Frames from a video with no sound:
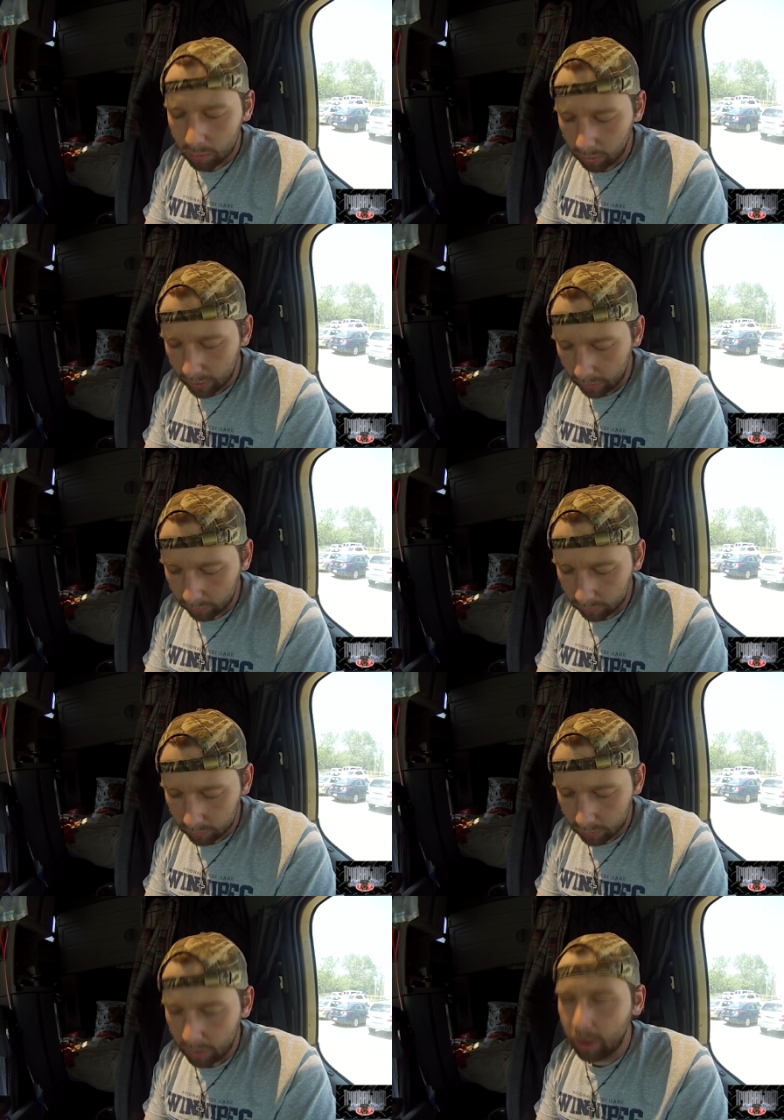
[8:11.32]
Again,
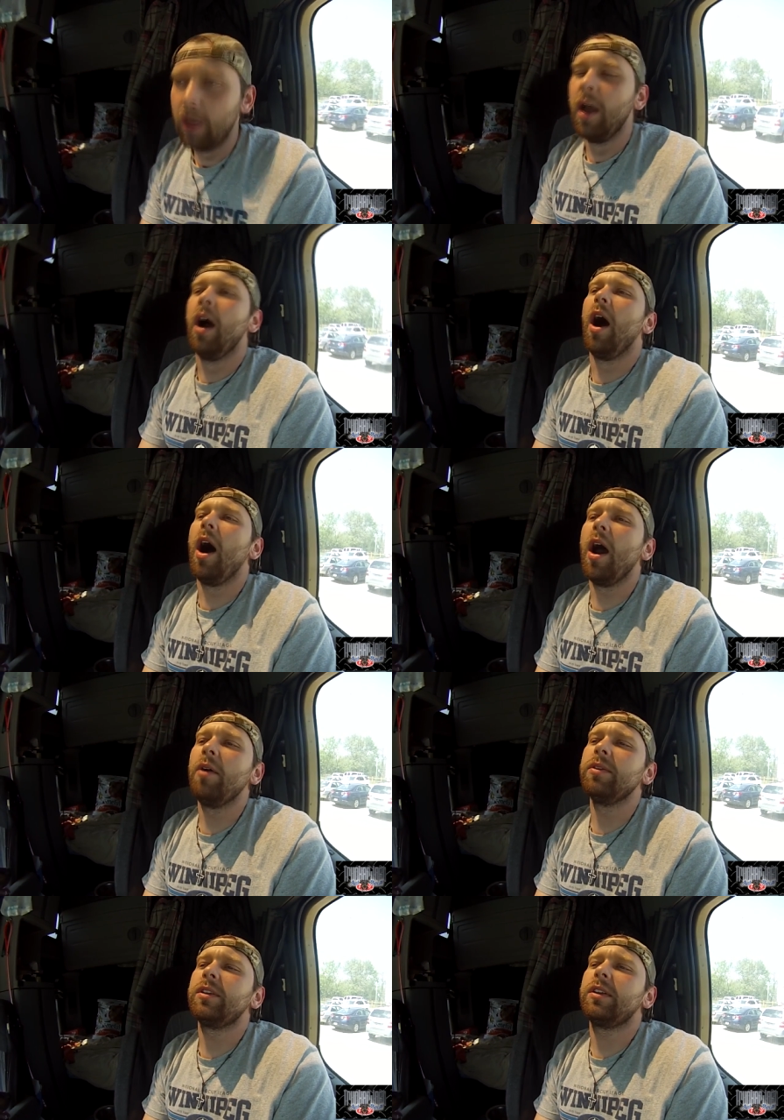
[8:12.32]
I
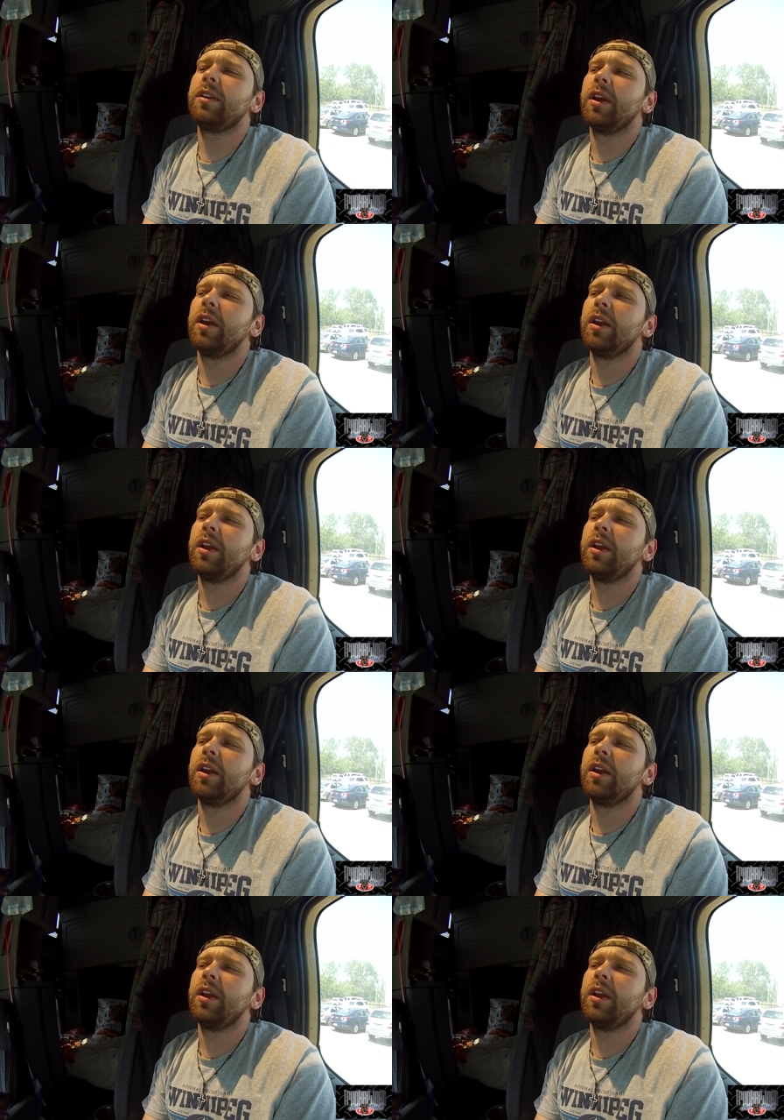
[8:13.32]
was